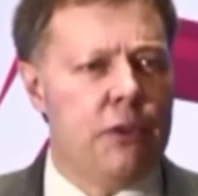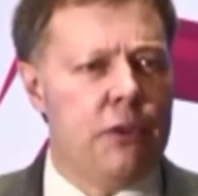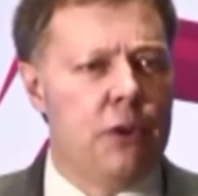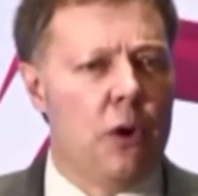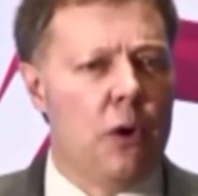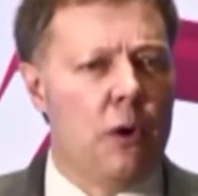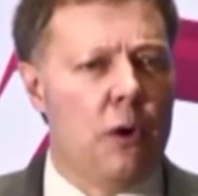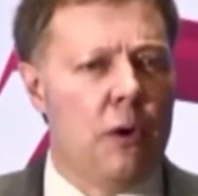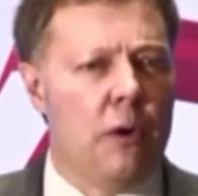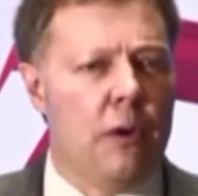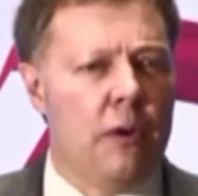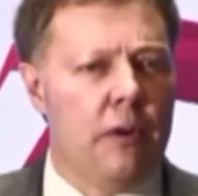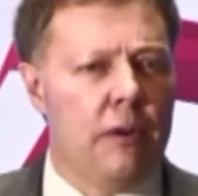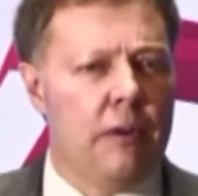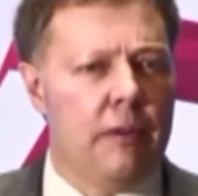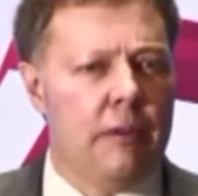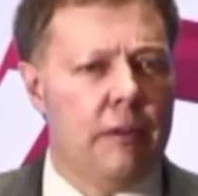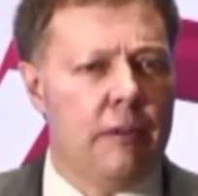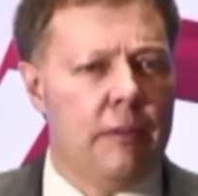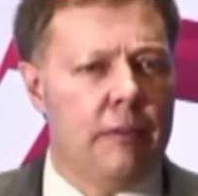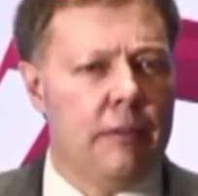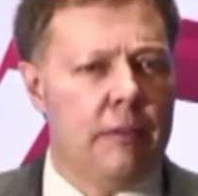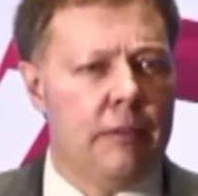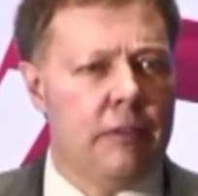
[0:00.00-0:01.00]
your
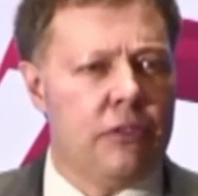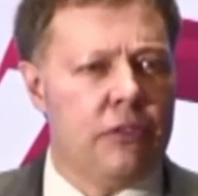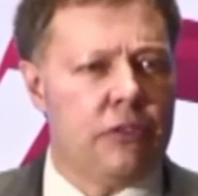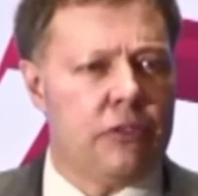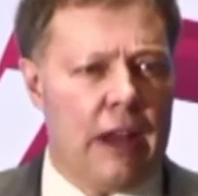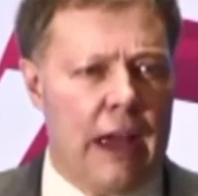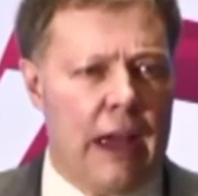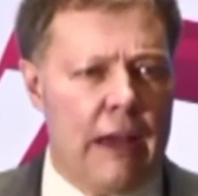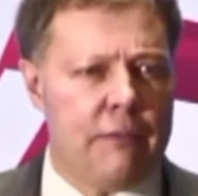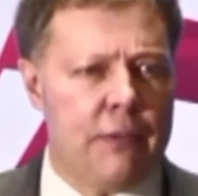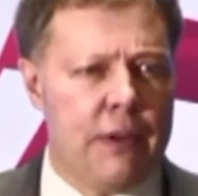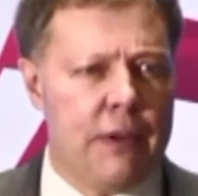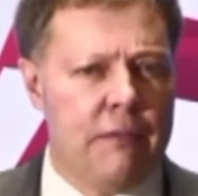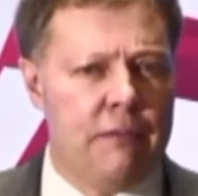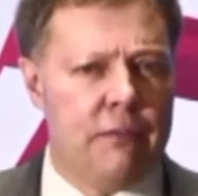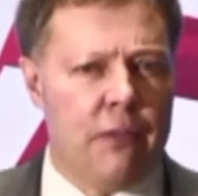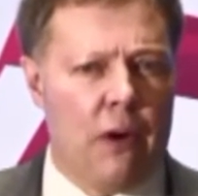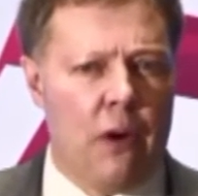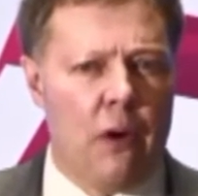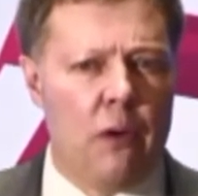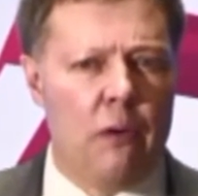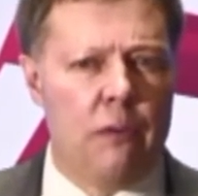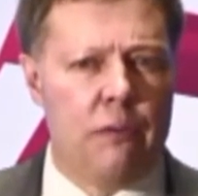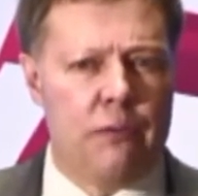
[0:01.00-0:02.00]
staff
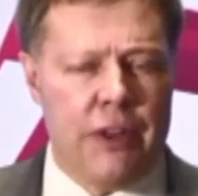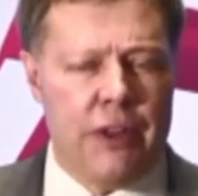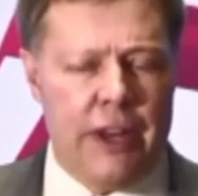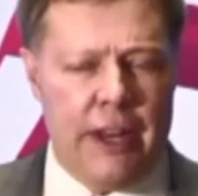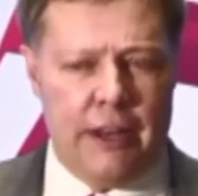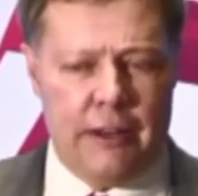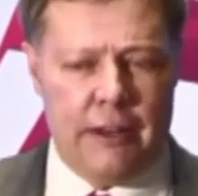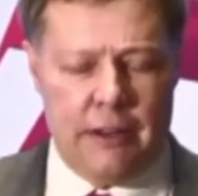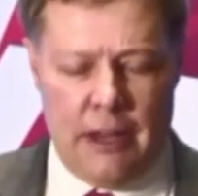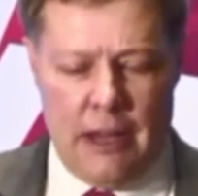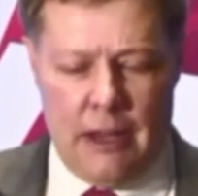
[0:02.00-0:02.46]
involved in,